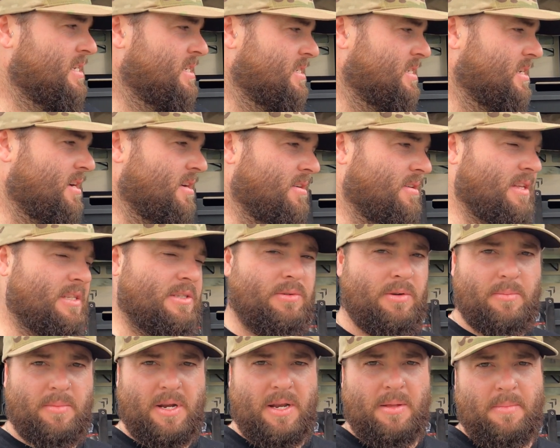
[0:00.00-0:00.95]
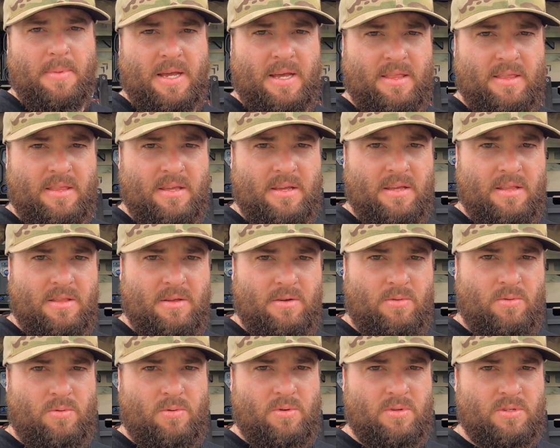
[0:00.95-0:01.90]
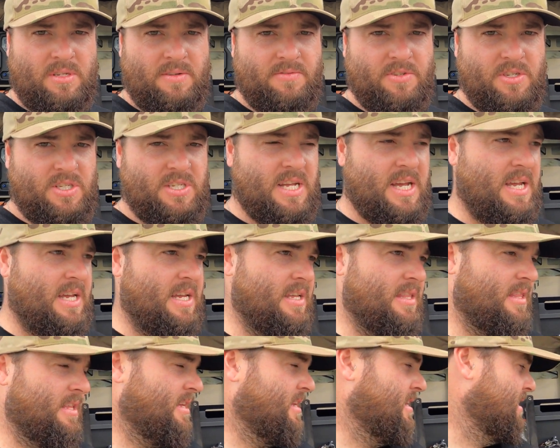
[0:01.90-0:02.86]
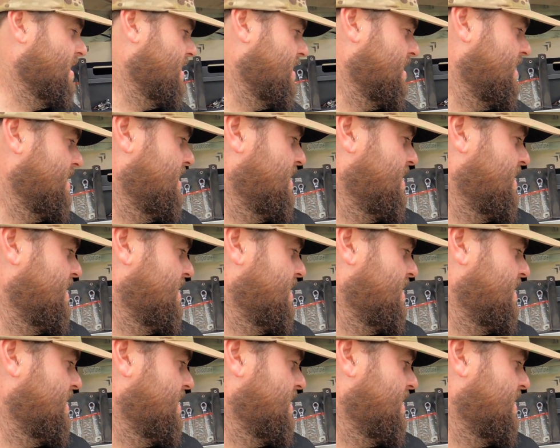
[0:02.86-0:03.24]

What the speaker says: So that's where I'm going to mount the horns. I've just taken the